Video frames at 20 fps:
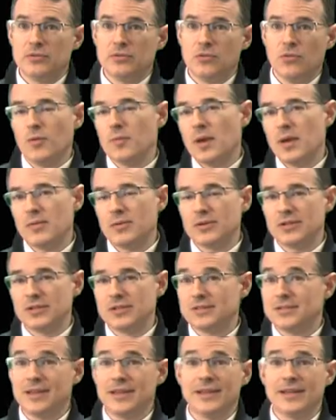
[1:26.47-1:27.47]
Or maybe you're
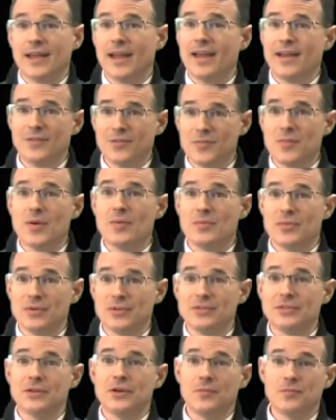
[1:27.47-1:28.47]
just like, I remember,
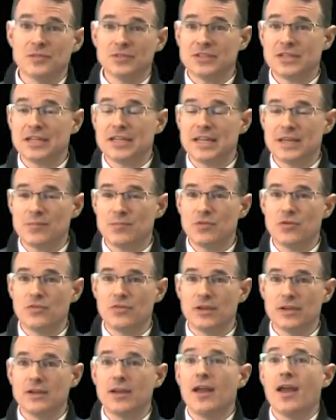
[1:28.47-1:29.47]
so I'm just going to keep
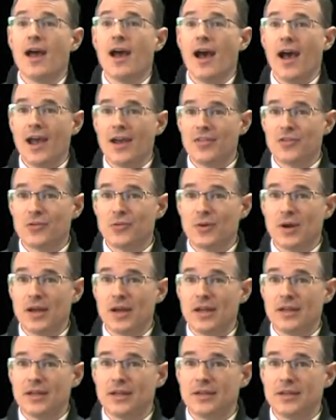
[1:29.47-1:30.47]
moving. Either
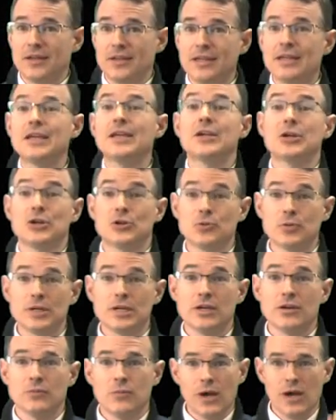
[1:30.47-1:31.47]
way, here
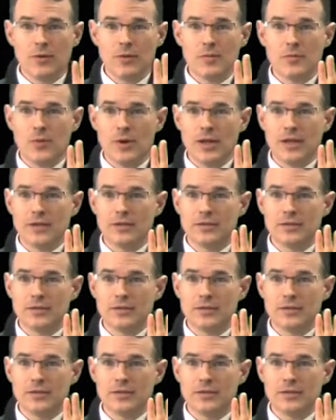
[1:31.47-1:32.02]
we go. Well, let me wait.